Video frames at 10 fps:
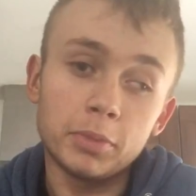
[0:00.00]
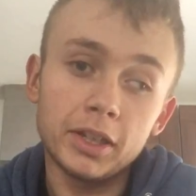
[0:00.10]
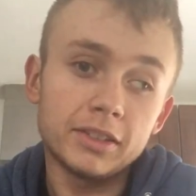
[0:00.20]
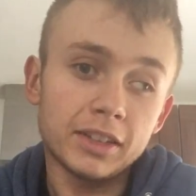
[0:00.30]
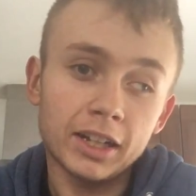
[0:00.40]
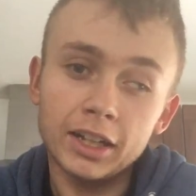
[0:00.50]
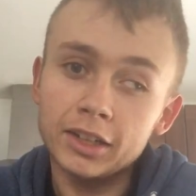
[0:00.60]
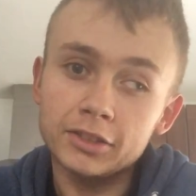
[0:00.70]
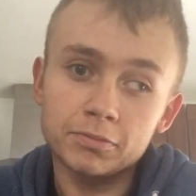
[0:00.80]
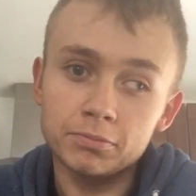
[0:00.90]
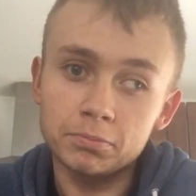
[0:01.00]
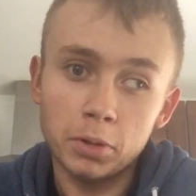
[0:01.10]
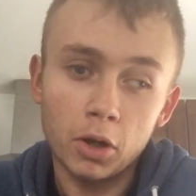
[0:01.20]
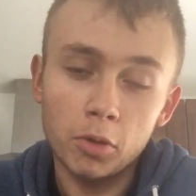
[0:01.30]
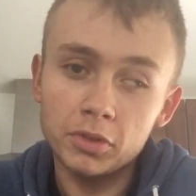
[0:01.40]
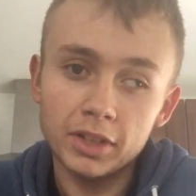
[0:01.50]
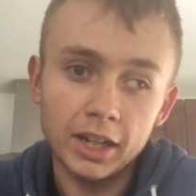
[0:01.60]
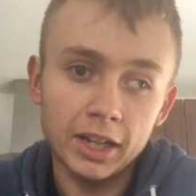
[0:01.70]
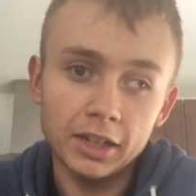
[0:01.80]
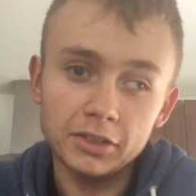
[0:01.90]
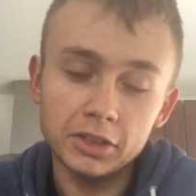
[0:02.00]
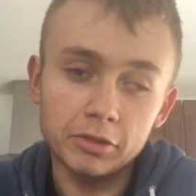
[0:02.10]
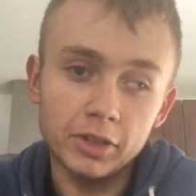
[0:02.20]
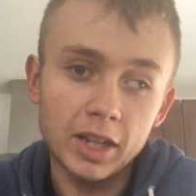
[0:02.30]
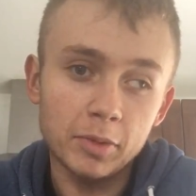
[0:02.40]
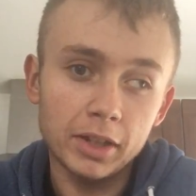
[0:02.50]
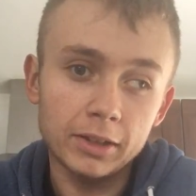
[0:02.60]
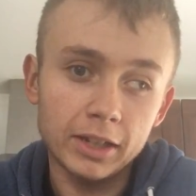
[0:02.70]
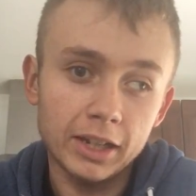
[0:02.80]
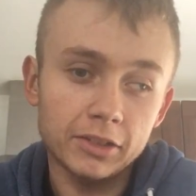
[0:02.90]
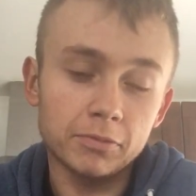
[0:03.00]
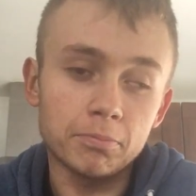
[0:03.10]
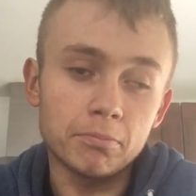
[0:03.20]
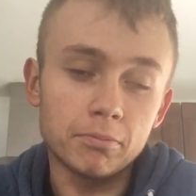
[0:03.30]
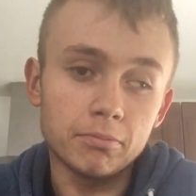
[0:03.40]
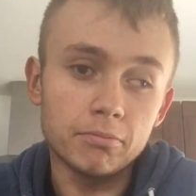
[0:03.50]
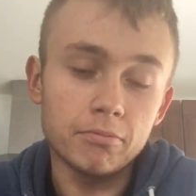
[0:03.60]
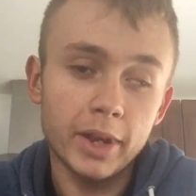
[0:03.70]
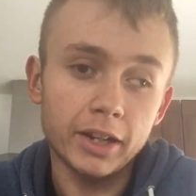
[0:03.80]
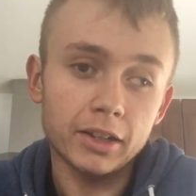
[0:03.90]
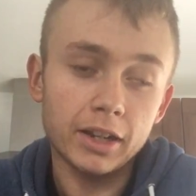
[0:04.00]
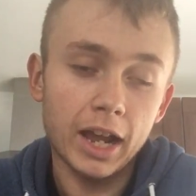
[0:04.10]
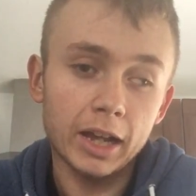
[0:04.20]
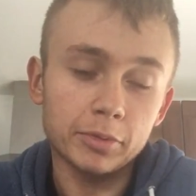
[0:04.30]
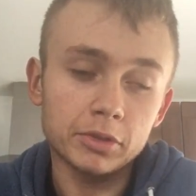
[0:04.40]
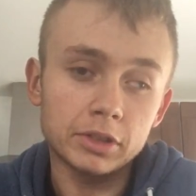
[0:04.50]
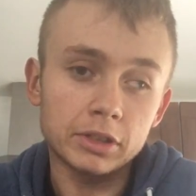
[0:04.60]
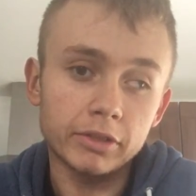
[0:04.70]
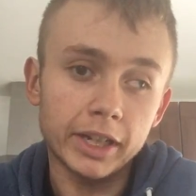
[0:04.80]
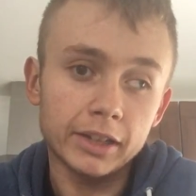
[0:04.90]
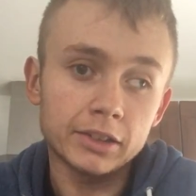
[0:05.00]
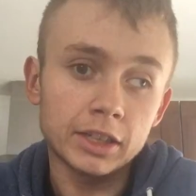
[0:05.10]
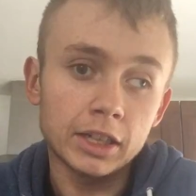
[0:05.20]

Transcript: Pizzas, parmesans, you name it, it's mint, absolutely great.